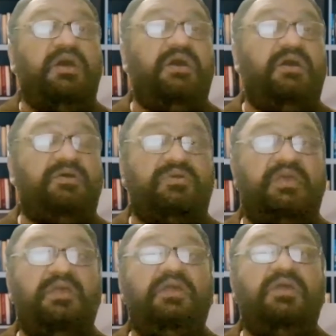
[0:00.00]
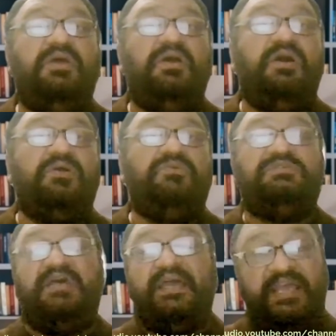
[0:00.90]
okay,
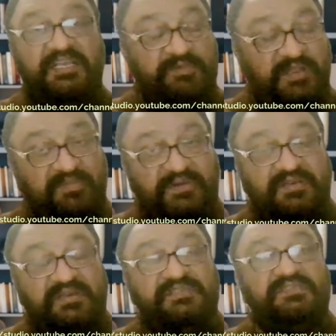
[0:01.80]
quasi experimental